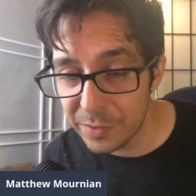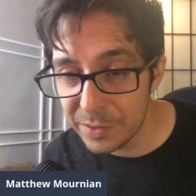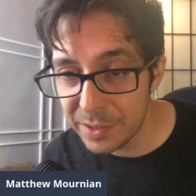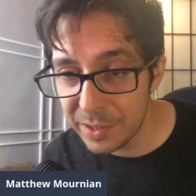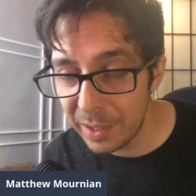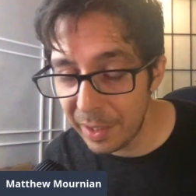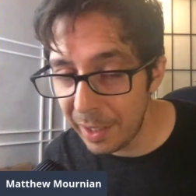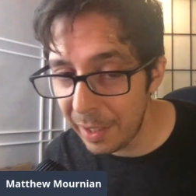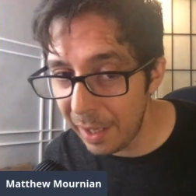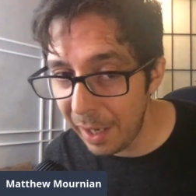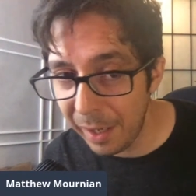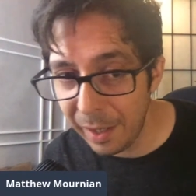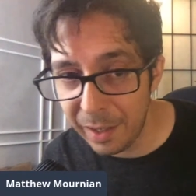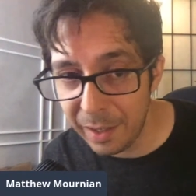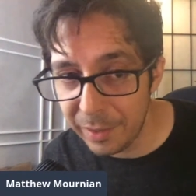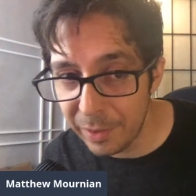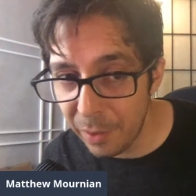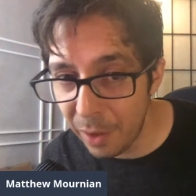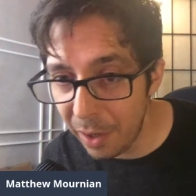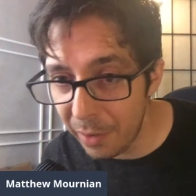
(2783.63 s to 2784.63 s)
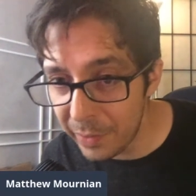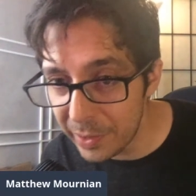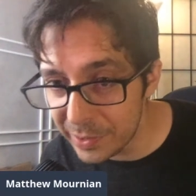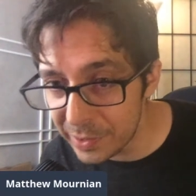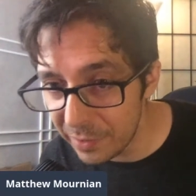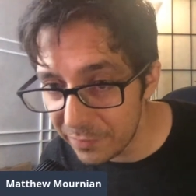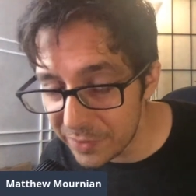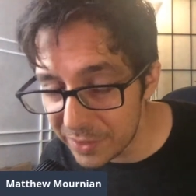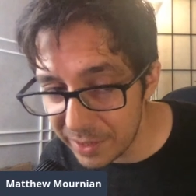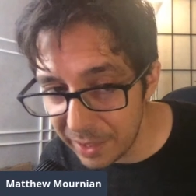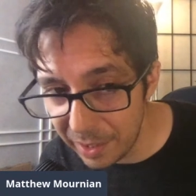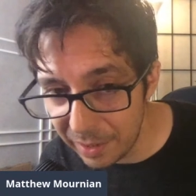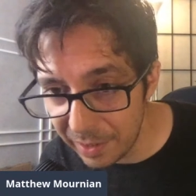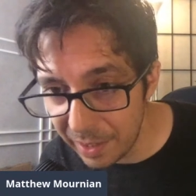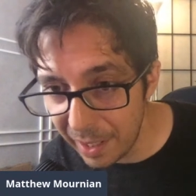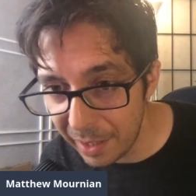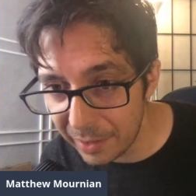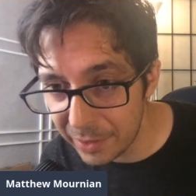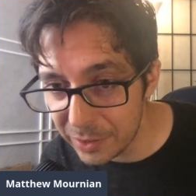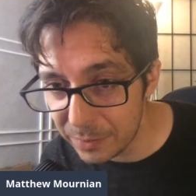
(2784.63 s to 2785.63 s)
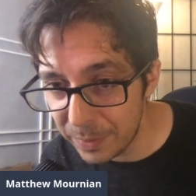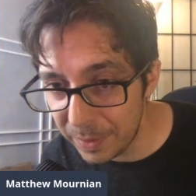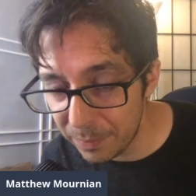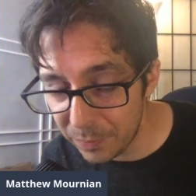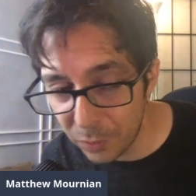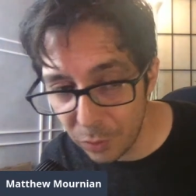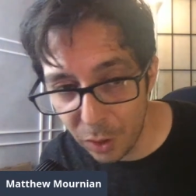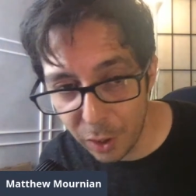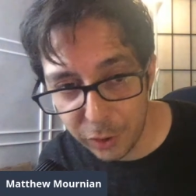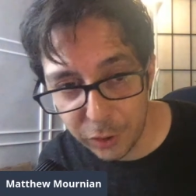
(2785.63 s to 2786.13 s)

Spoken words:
and I always love saying that, because people are like,